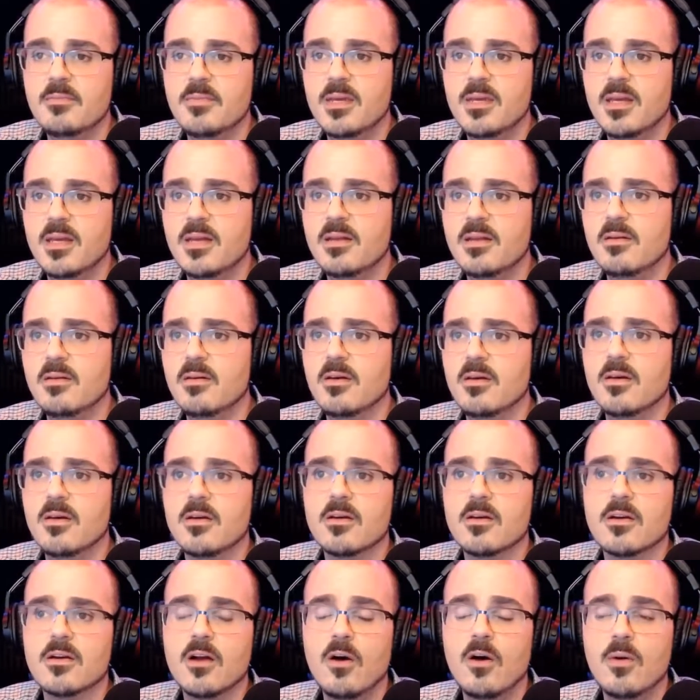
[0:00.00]
mean
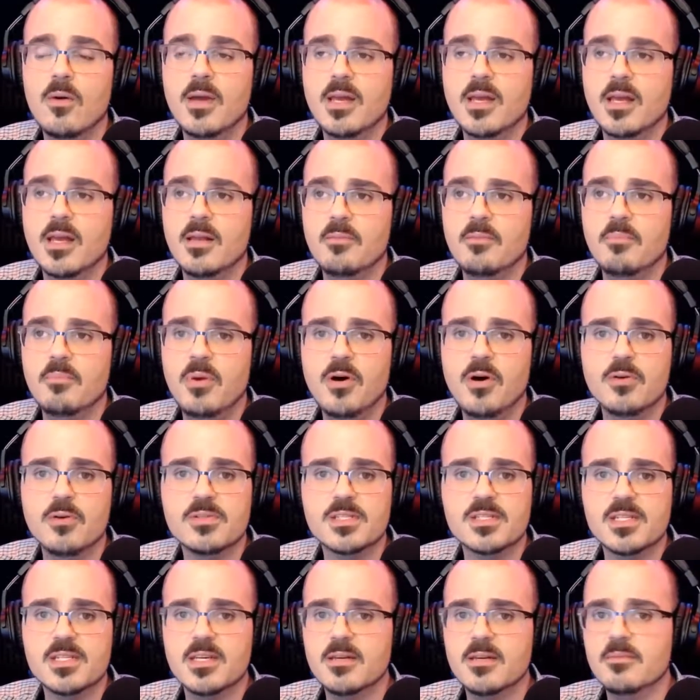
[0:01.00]
going and
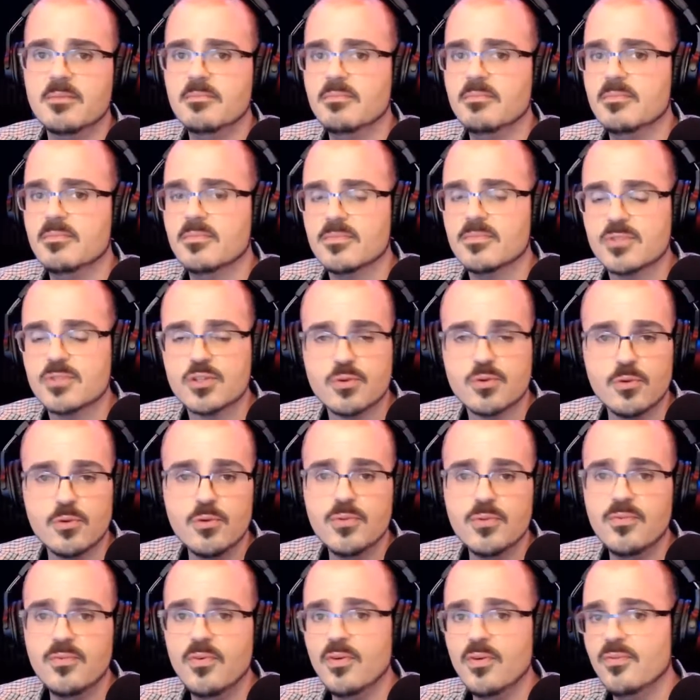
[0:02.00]
posting
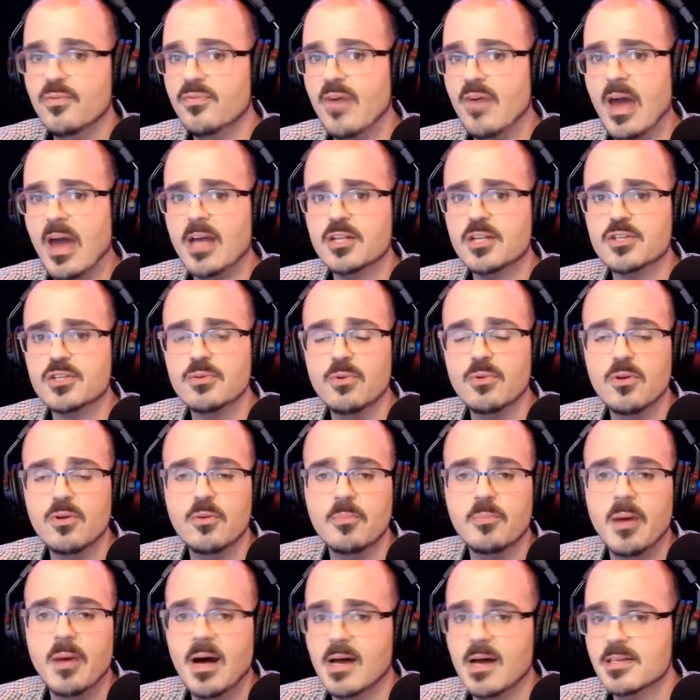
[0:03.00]
truthful, factual,
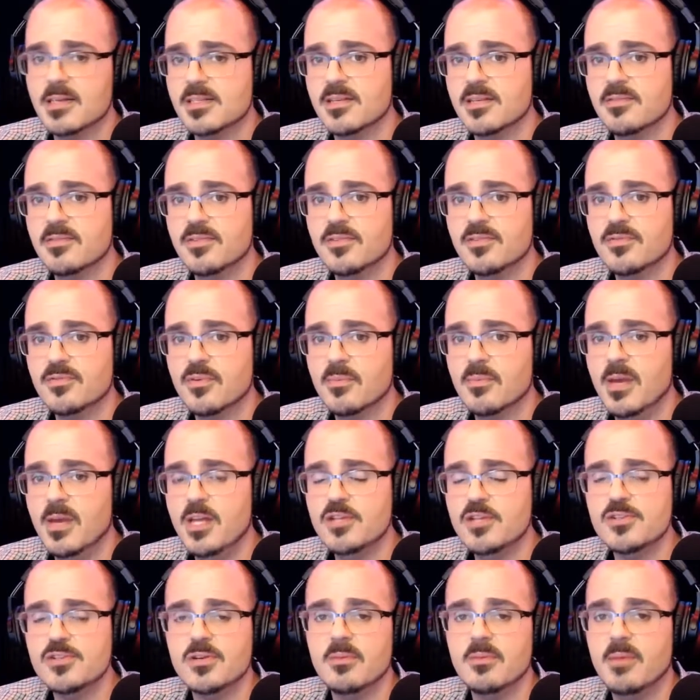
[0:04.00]
positive
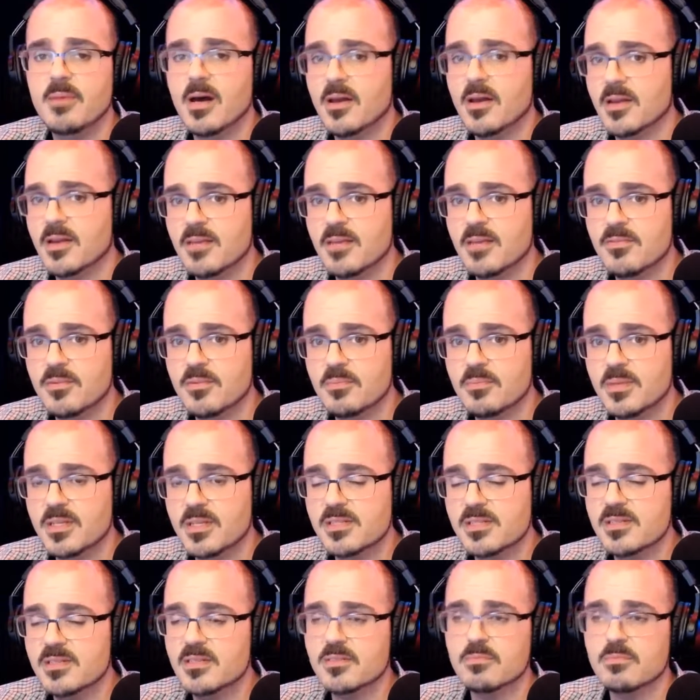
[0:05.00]
information about a given
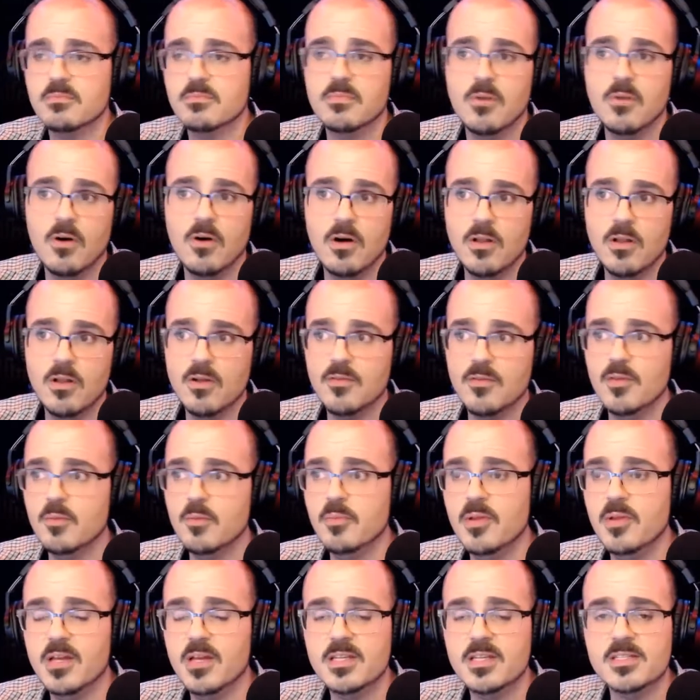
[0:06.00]
business all over the
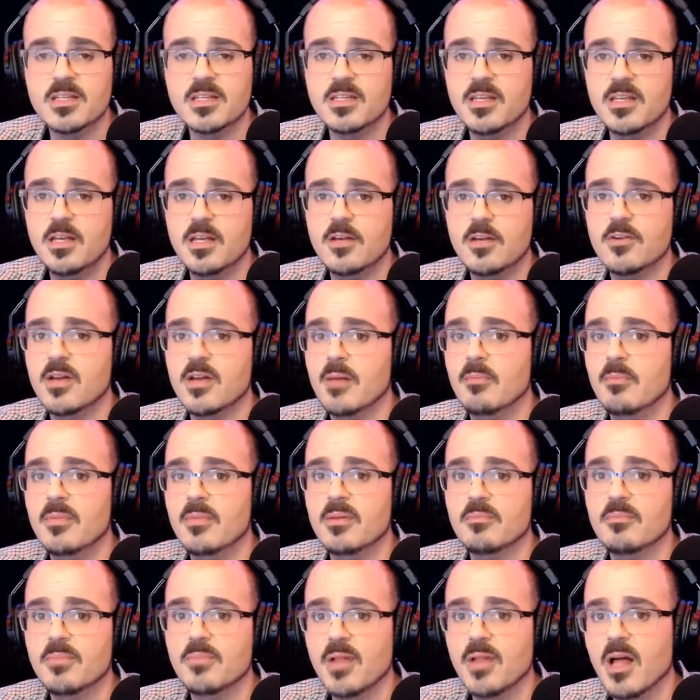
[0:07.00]
place on the internet,
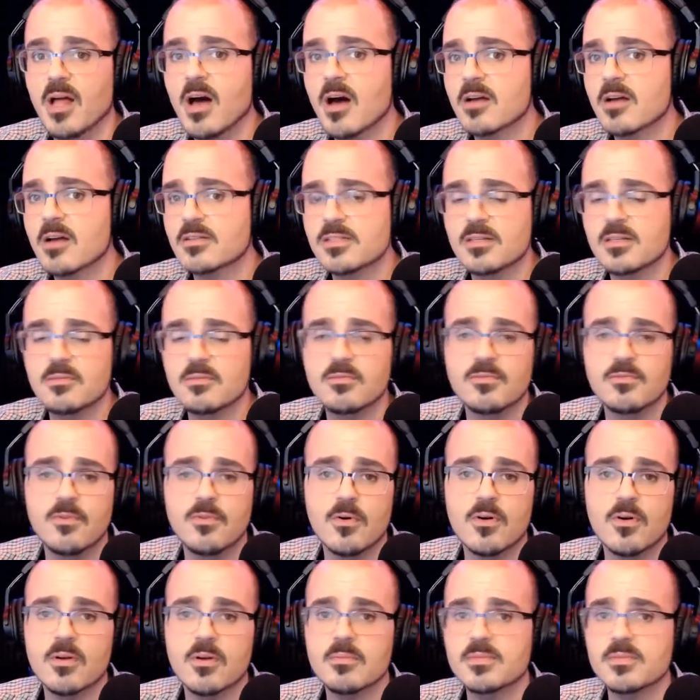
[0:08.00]
in blogs and
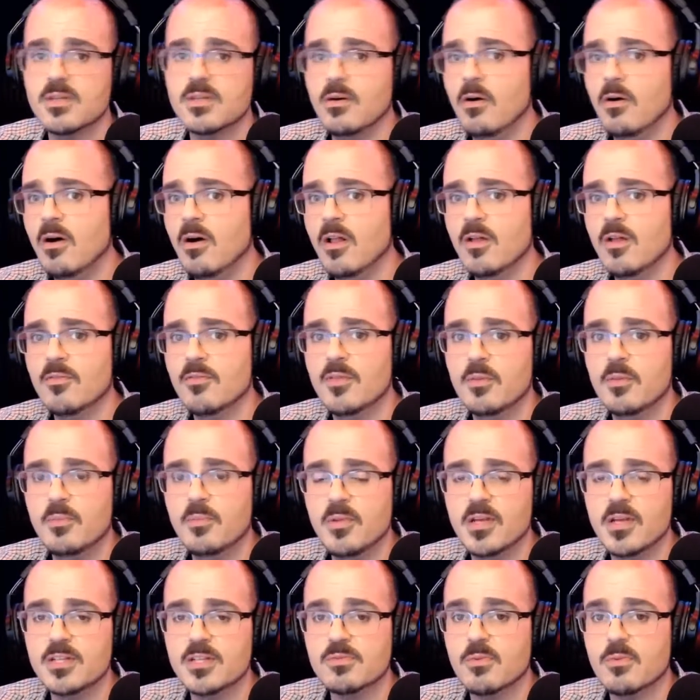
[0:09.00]
forums, all over the
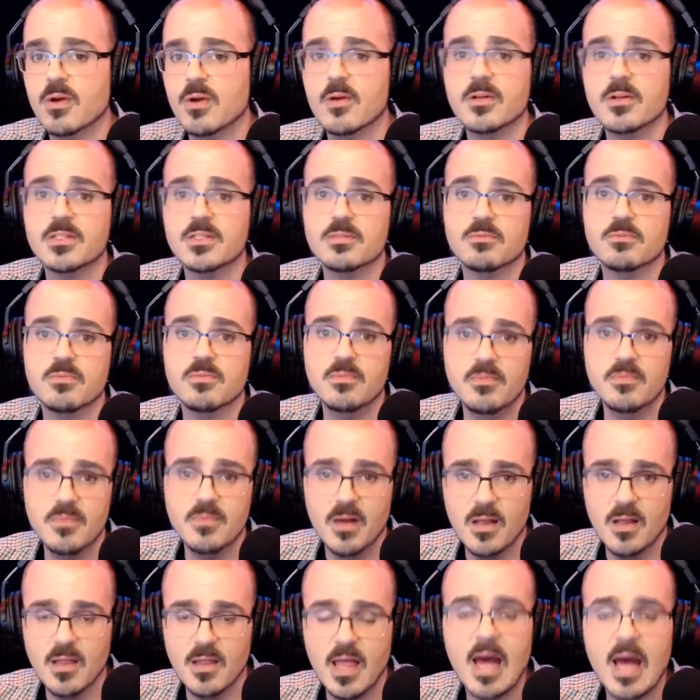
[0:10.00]
place where it's
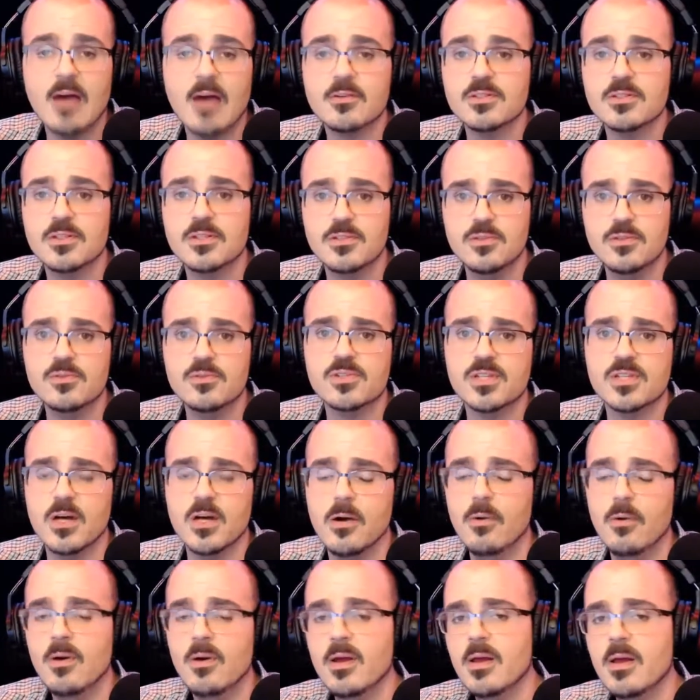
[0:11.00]
allowed to do
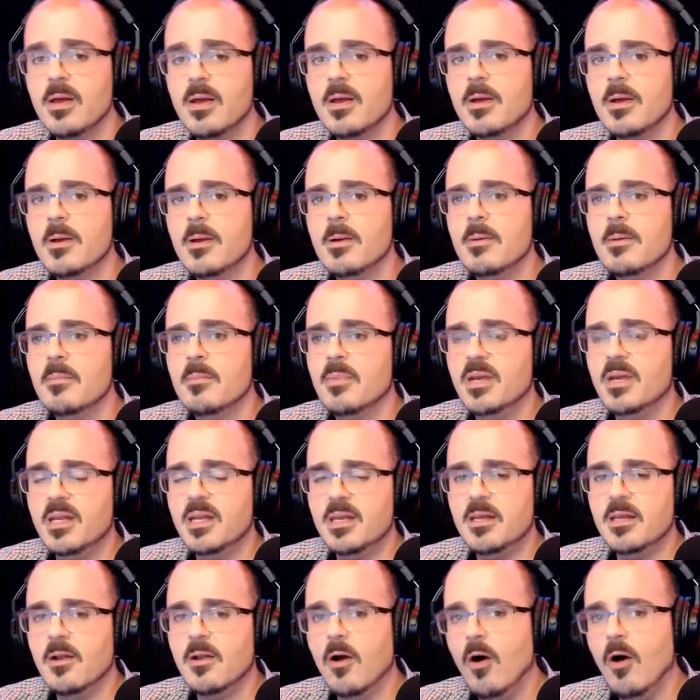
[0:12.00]
so. But it
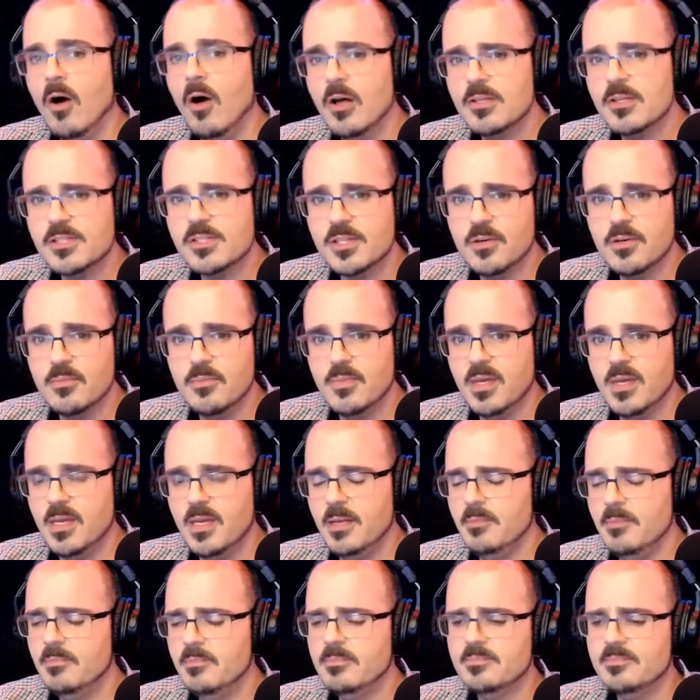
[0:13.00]
can also mean